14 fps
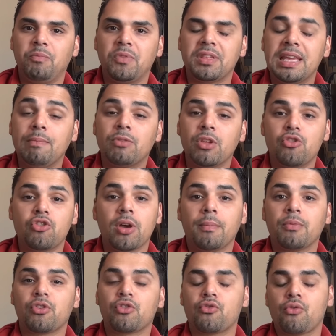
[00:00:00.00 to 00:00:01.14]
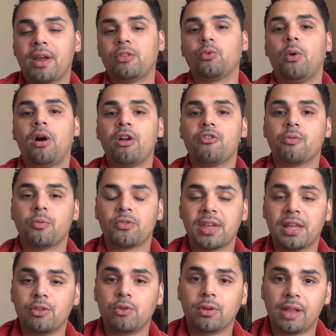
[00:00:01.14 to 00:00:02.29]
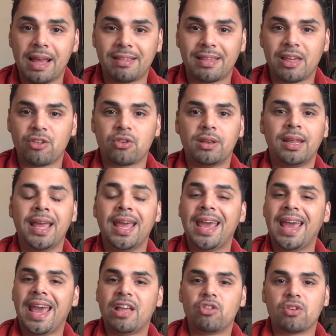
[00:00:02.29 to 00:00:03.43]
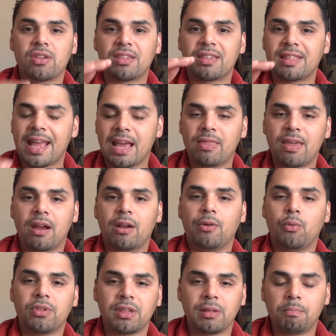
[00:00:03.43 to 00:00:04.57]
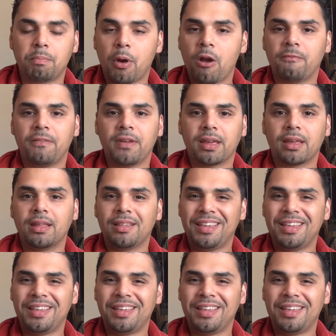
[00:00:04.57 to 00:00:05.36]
seemed to jump straight to 100% utilization and just stay there. It was in perfect